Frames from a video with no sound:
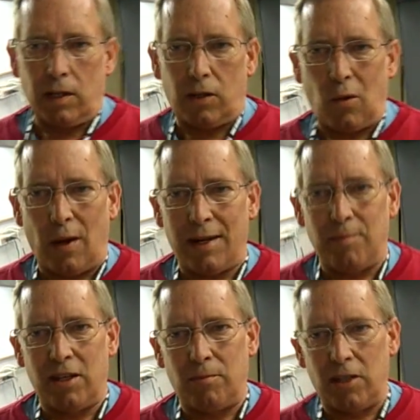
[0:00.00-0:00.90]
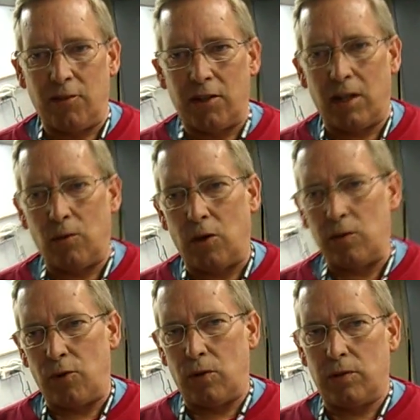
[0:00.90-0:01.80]
Quite a bit, believe it or not.
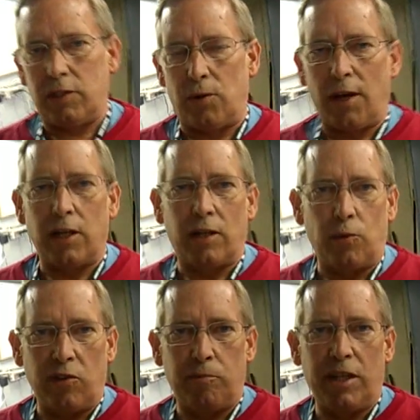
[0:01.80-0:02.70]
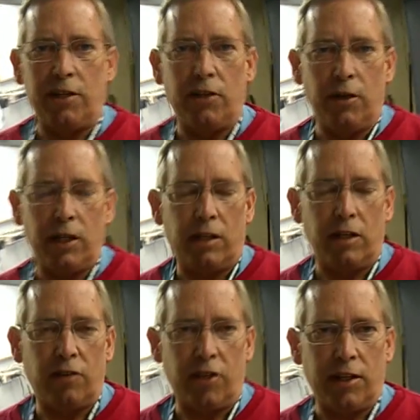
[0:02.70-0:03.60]
The running that we've been doing
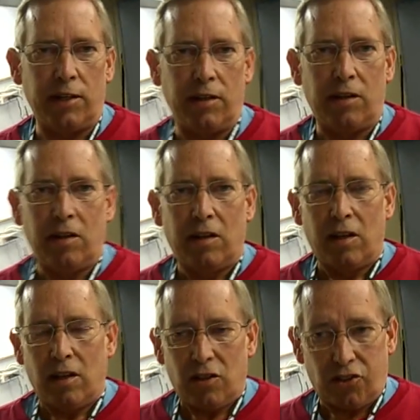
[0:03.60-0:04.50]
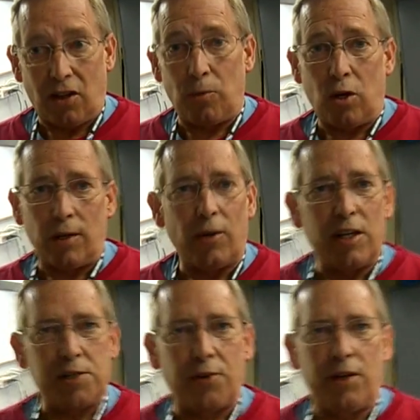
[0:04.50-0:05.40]
has been somewhat
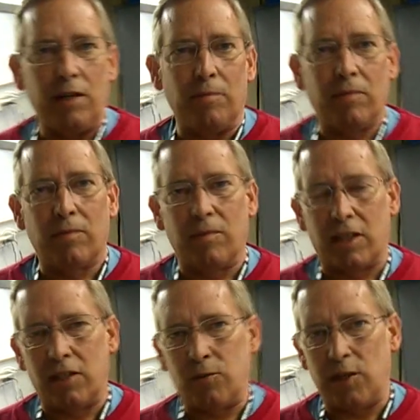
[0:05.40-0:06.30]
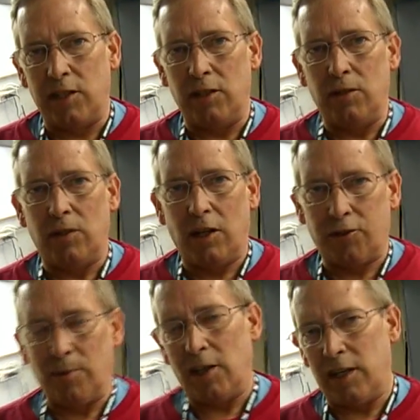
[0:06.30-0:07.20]
race trim, because we knew
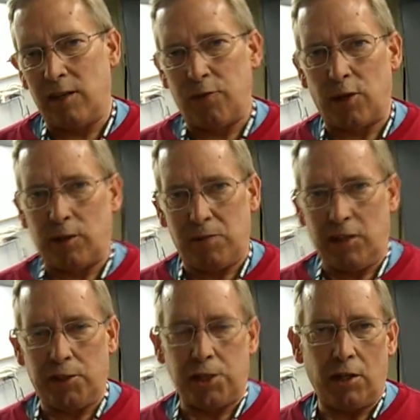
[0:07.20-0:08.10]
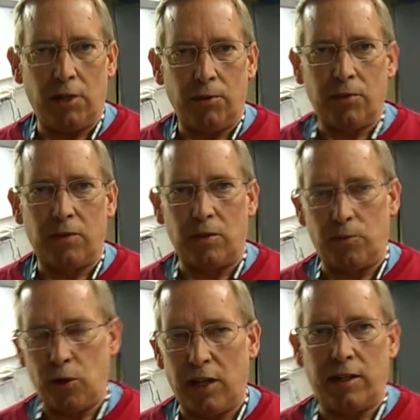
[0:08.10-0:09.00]
ultimately if we were going to be in the show,
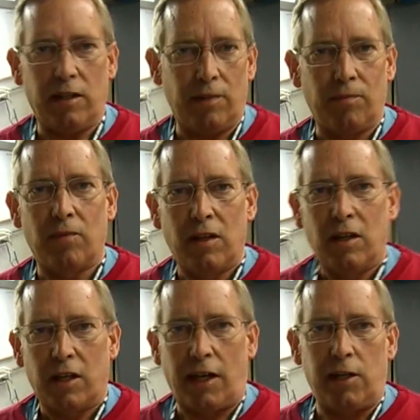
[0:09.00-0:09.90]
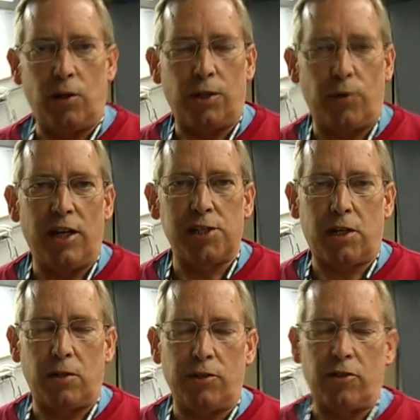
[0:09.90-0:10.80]
we had to kind of know what the race
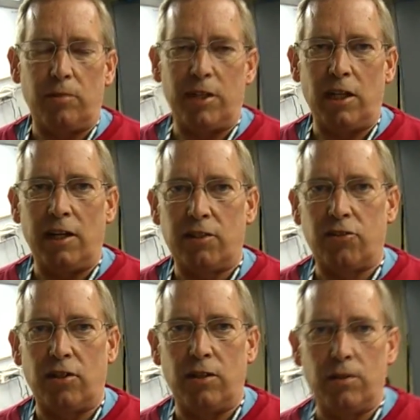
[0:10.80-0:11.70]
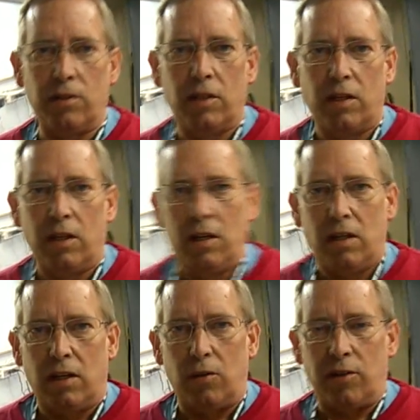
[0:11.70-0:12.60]
car was going to be like. So
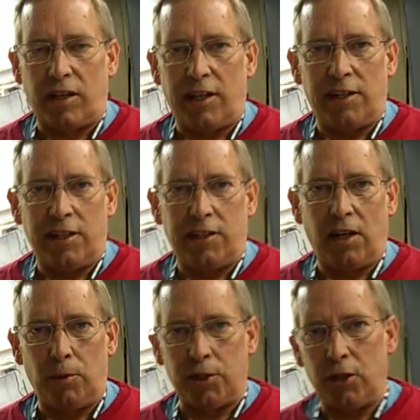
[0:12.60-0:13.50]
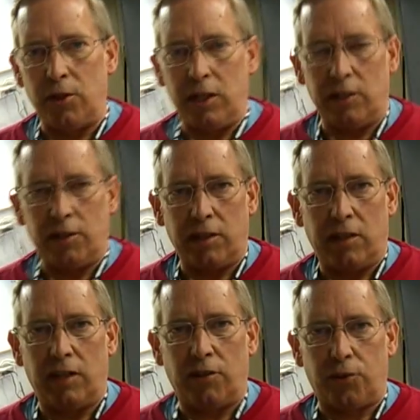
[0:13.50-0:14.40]
we kind of did double duty in
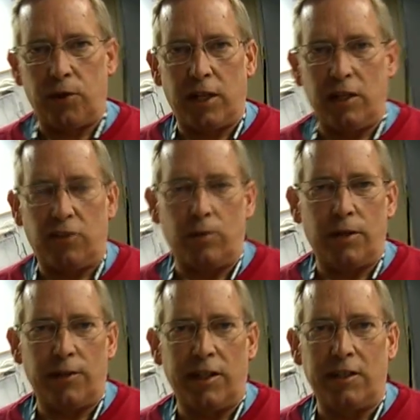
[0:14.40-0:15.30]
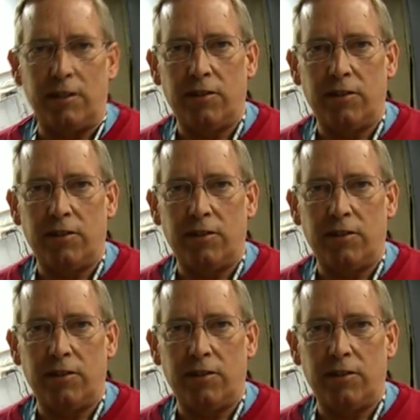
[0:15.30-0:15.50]
the 3 days that we were here.